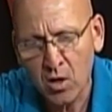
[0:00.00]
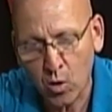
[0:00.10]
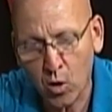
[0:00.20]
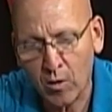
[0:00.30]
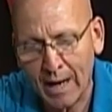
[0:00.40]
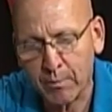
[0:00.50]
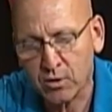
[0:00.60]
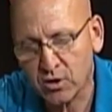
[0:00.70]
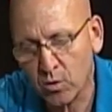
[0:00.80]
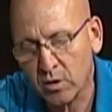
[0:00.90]
or
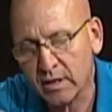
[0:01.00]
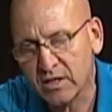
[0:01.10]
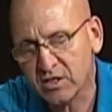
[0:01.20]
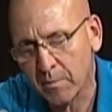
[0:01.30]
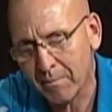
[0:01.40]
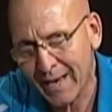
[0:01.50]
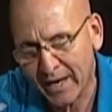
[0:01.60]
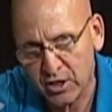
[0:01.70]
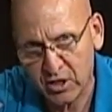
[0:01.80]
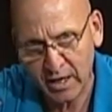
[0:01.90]
opportunities to
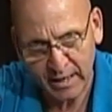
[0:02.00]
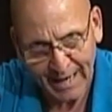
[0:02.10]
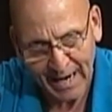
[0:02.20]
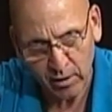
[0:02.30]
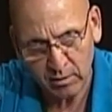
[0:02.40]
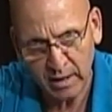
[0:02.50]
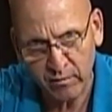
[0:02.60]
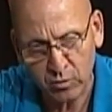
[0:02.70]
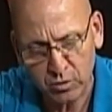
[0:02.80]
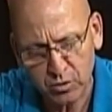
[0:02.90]
manage at any higher
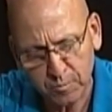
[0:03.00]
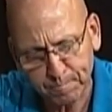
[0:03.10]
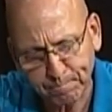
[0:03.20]
levels.